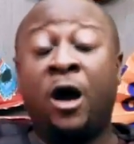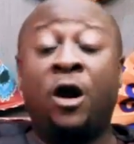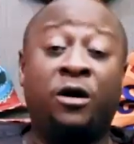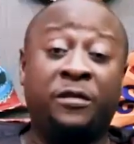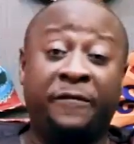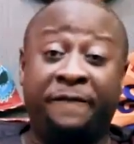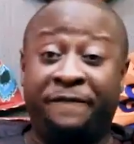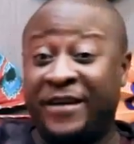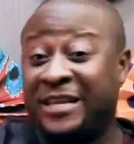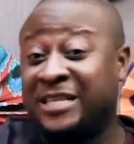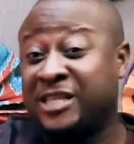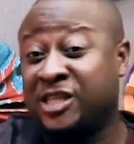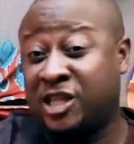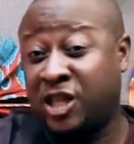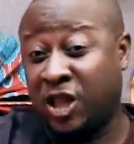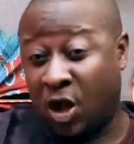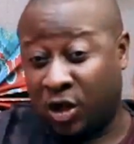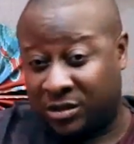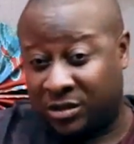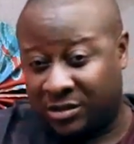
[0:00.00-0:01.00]
or the
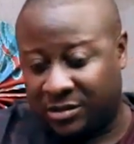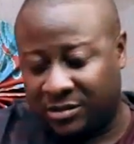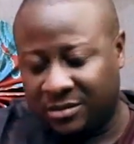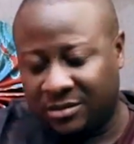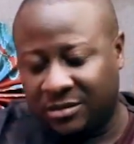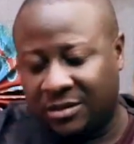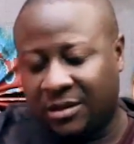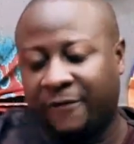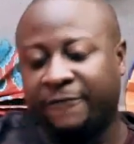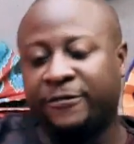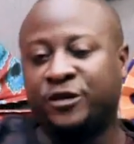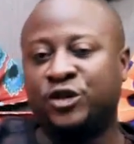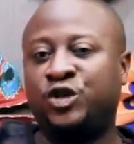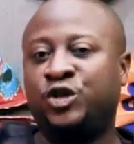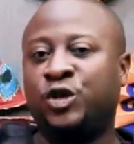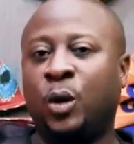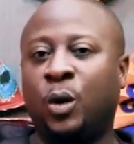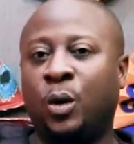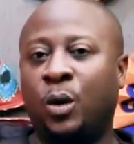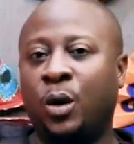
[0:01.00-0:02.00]
first slot of the
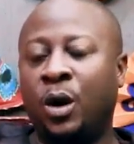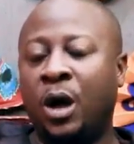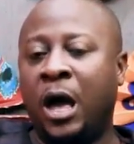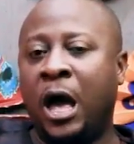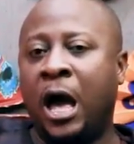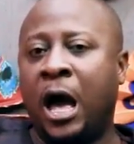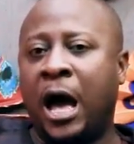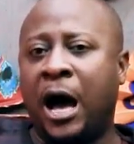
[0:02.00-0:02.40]
show.